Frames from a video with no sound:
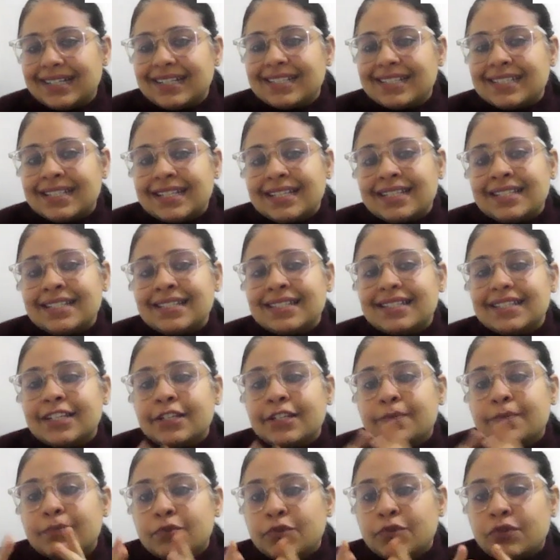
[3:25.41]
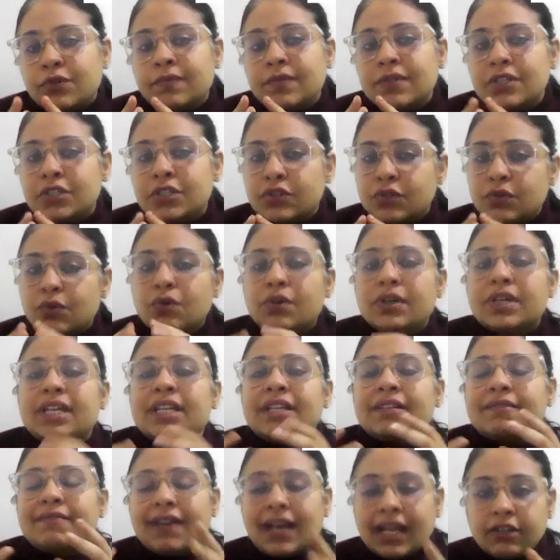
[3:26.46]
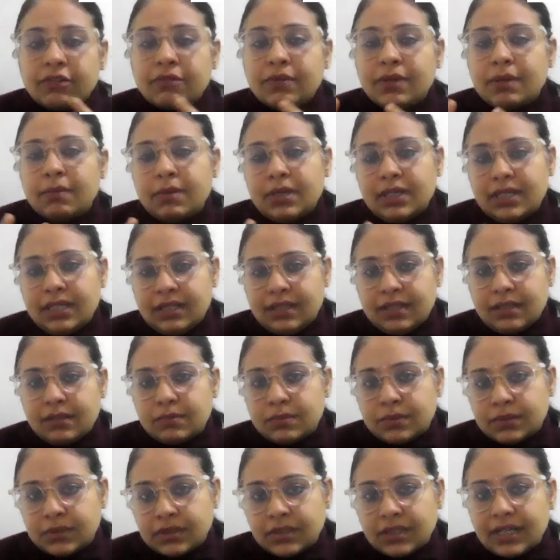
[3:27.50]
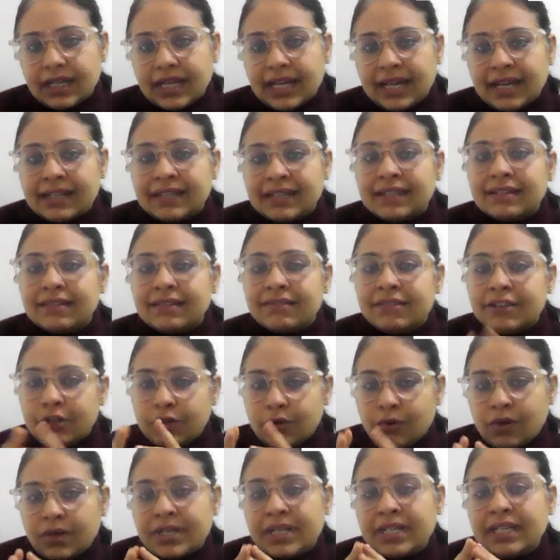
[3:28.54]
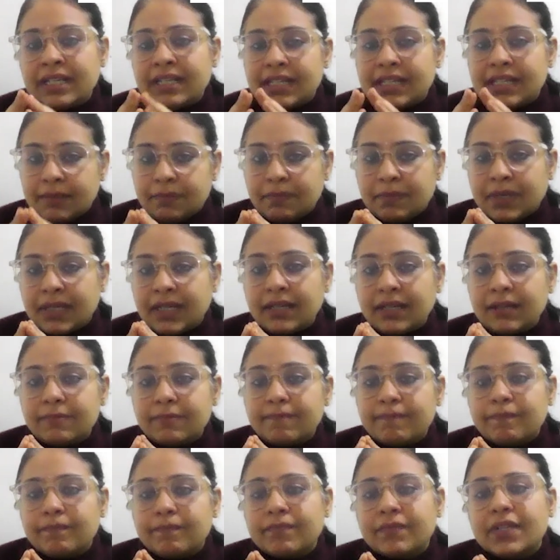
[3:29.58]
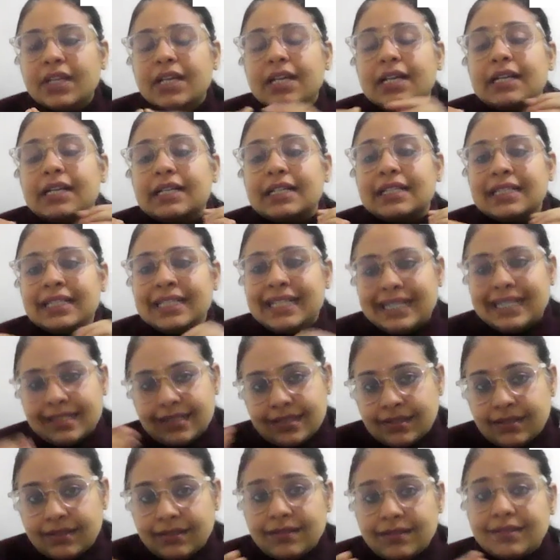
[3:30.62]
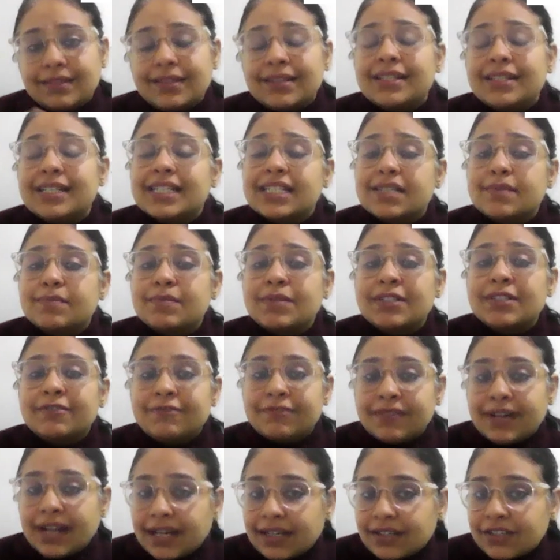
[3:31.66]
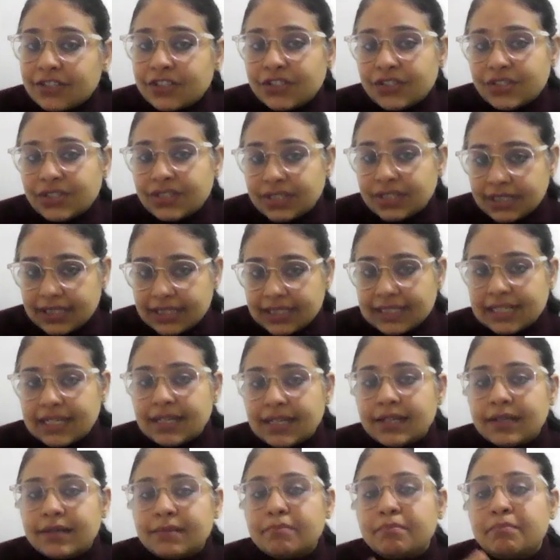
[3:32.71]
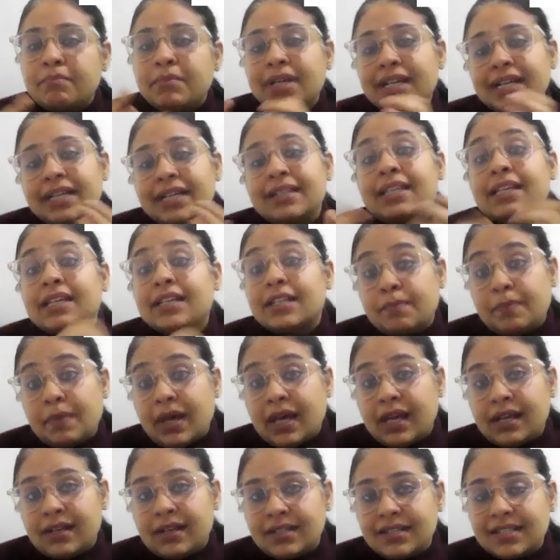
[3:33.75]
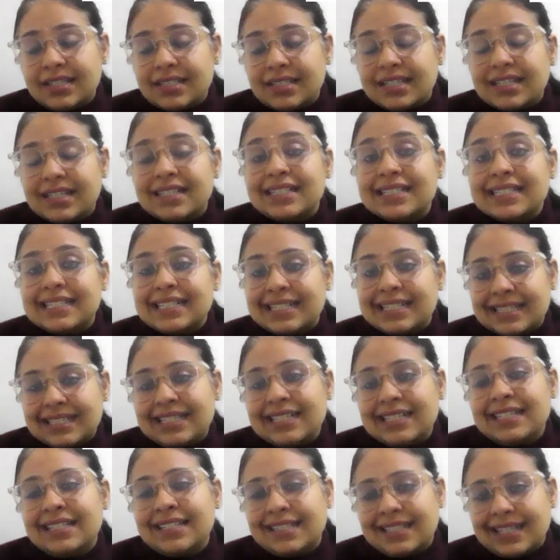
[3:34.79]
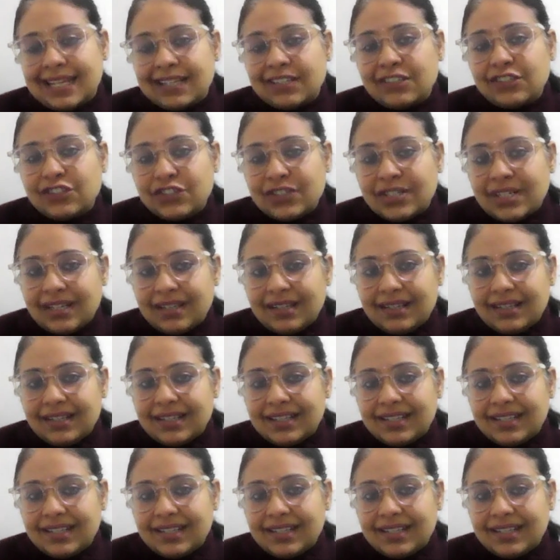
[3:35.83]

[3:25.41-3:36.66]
Since it proved so invaluable in the work and recording keeping, later the decimal fractions made their appearance in 16th century